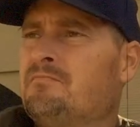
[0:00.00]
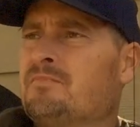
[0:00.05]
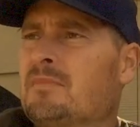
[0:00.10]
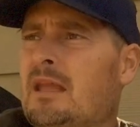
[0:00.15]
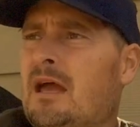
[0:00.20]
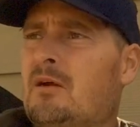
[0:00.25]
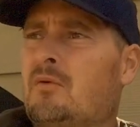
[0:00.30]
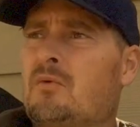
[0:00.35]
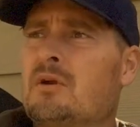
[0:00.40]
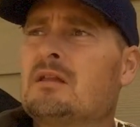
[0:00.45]

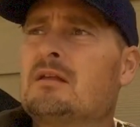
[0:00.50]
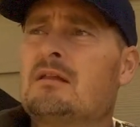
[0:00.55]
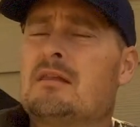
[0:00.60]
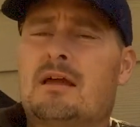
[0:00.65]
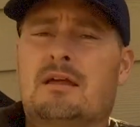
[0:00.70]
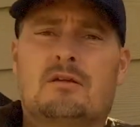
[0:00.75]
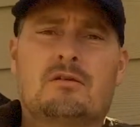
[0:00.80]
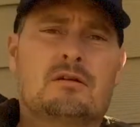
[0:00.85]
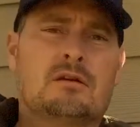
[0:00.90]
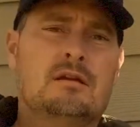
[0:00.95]
I really like
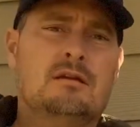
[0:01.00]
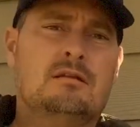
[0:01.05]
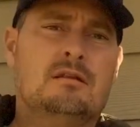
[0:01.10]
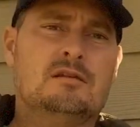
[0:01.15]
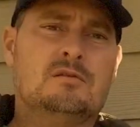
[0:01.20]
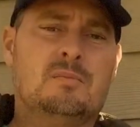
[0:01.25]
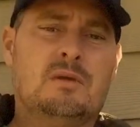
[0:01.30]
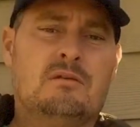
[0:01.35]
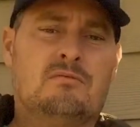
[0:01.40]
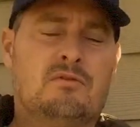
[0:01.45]
cooking these
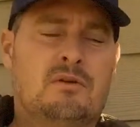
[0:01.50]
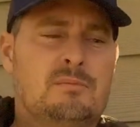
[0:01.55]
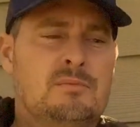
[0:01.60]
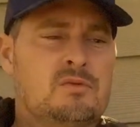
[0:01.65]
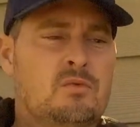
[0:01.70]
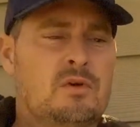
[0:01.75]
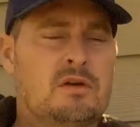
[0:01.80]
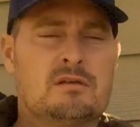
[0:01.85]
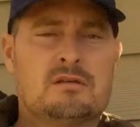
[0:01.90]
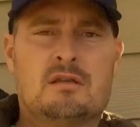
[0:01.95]
beef ribs.
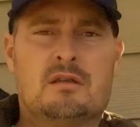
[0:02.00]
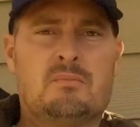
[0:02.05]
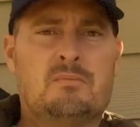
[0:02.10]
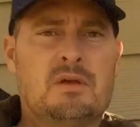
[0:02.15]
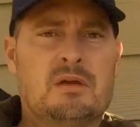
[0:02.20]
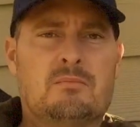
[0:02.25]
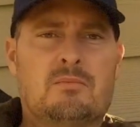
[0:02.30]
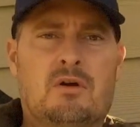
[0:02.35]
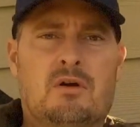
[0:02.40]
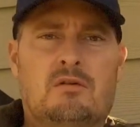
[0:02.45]
One's on the
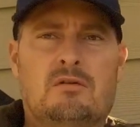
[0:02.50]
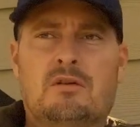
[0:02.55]
big bone.